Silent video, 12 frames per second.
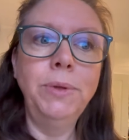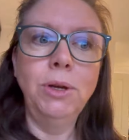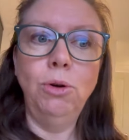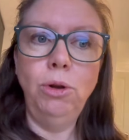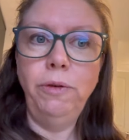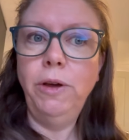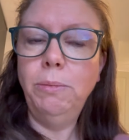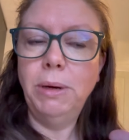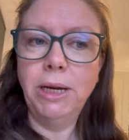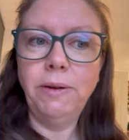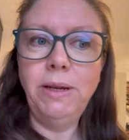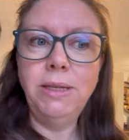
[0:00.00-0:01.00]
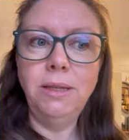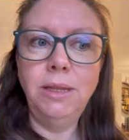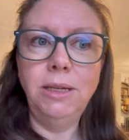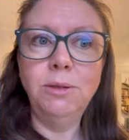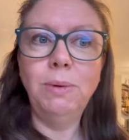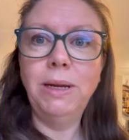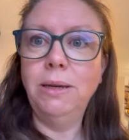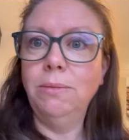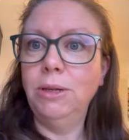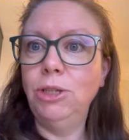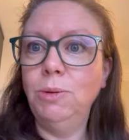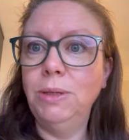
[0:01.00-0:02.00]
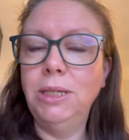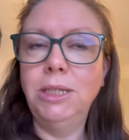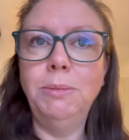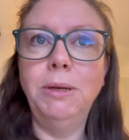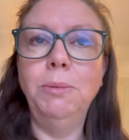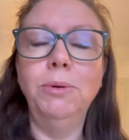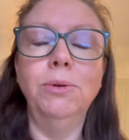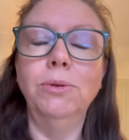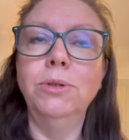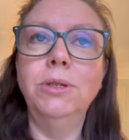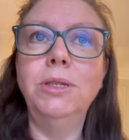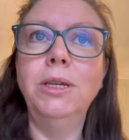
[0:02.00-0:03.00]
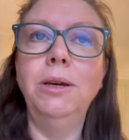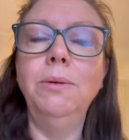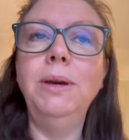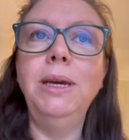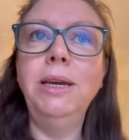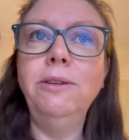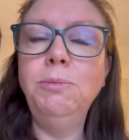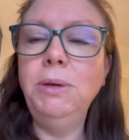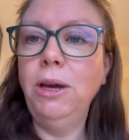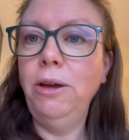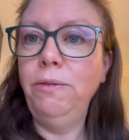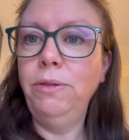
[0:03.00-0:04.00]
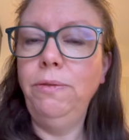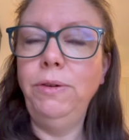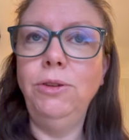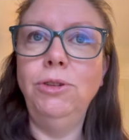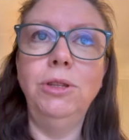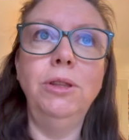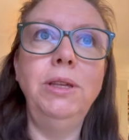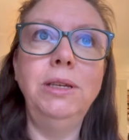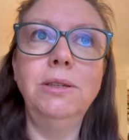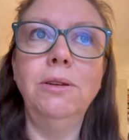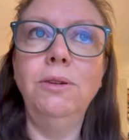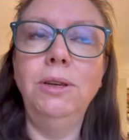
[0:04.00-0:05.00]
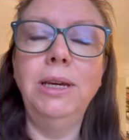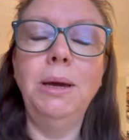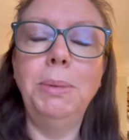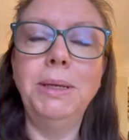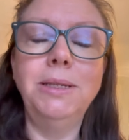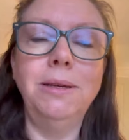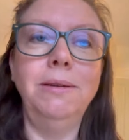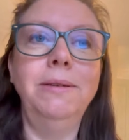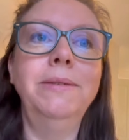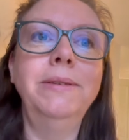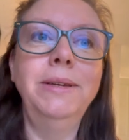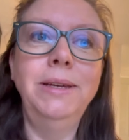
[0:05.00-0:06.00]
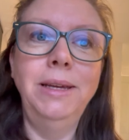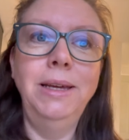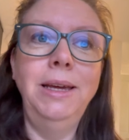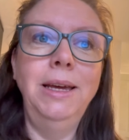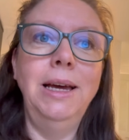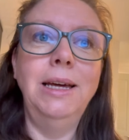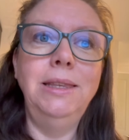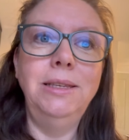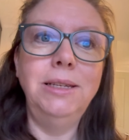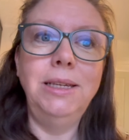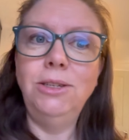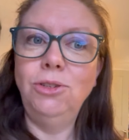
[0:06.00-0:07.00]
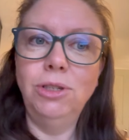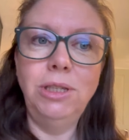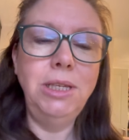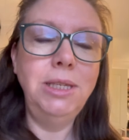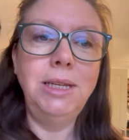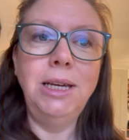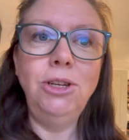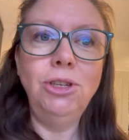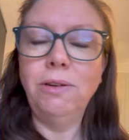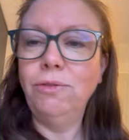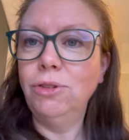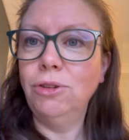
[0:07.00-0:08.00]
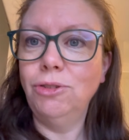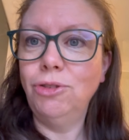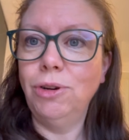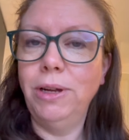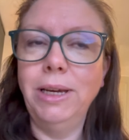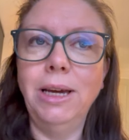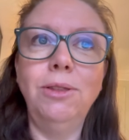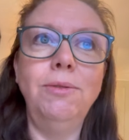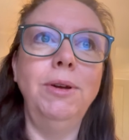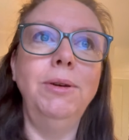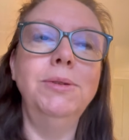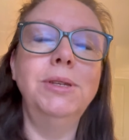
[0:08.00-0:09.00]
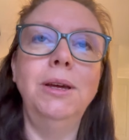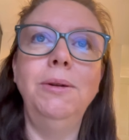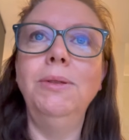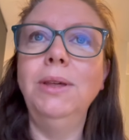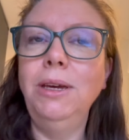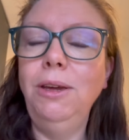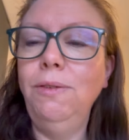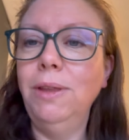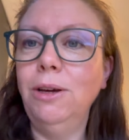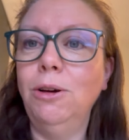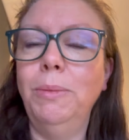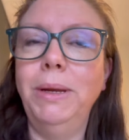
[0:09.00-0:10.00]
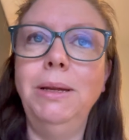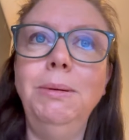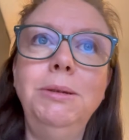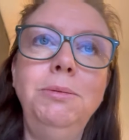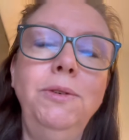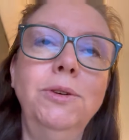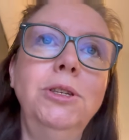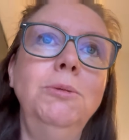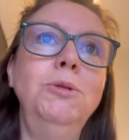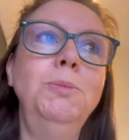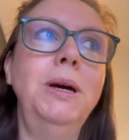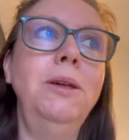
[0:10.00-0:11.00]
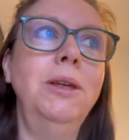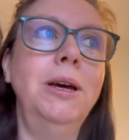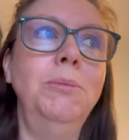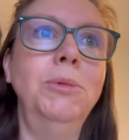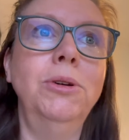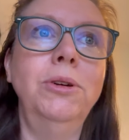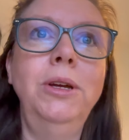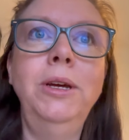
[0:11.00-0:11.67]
all of her migraines and things went when she went into menopause. So it gives me hope for the future that things are gonna get better. And it's just this stage that I've just got to try and get through. So thank you for that comment. It makes me feel so much better that I'm not